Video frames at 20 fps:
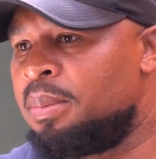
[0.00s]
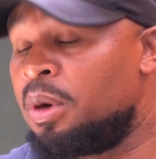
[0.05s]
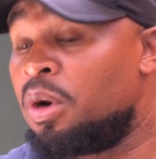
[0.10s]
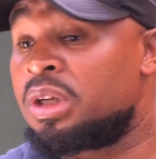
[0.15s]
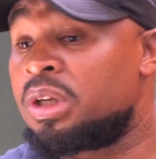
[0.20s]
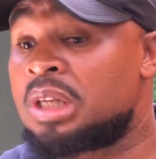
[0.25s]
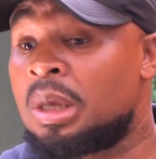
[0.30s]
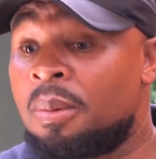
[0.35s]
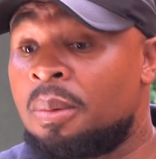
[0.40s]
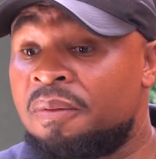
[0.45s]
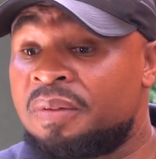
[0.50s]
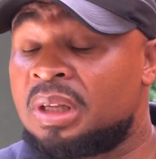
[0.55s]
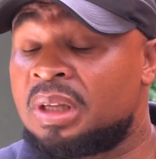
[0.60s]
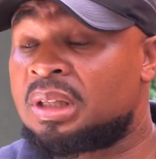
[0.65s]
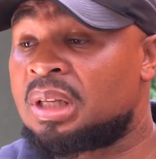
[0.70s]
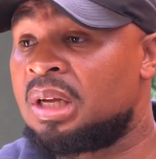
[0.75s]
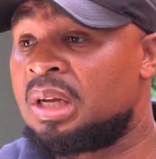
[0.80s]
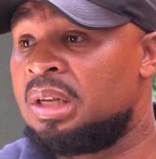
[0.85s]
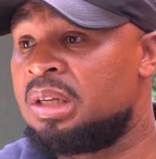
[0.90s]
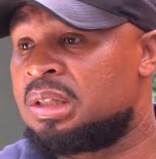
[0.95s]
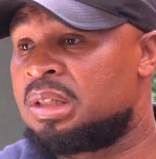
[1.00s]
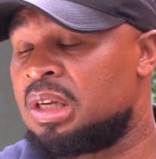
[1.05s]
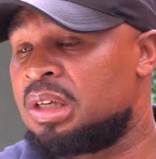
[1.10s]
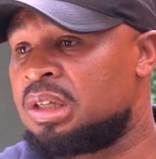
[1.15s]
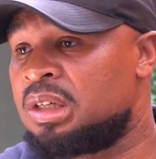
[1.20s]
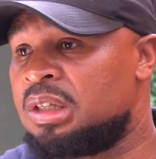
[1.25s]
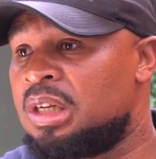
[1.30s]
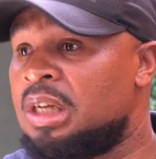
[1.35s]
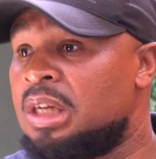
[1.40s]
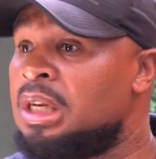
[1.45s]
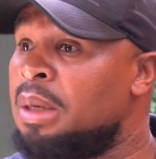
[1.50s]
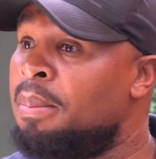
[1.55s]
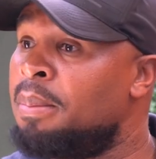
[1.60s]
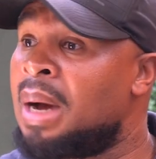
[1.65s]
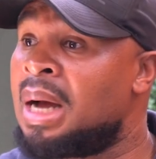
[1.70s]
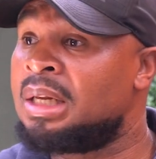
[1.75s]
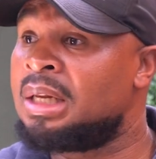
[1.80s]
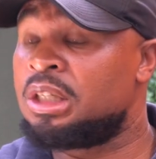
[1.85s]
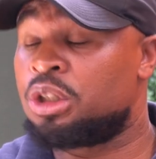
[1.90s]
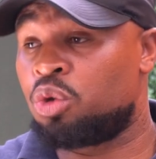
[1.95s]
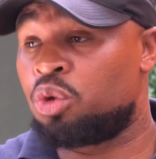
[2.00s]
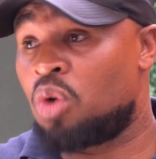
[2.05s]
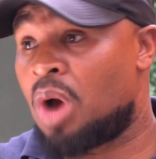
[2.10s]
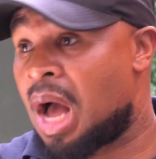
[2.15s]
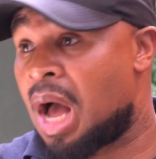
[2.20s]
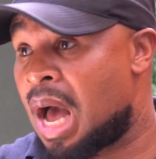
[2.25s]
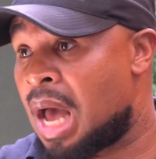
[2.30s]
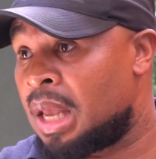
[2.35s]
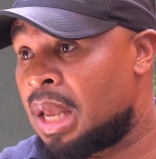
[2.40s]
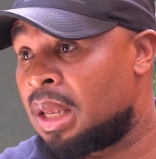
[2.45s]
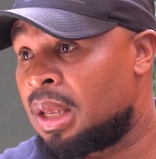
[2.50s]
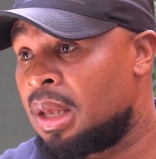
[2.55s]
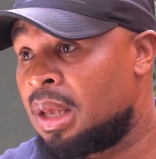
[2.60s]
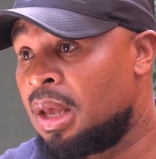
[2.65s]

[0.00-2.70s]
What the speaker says: Because some of the training session, the demand is too high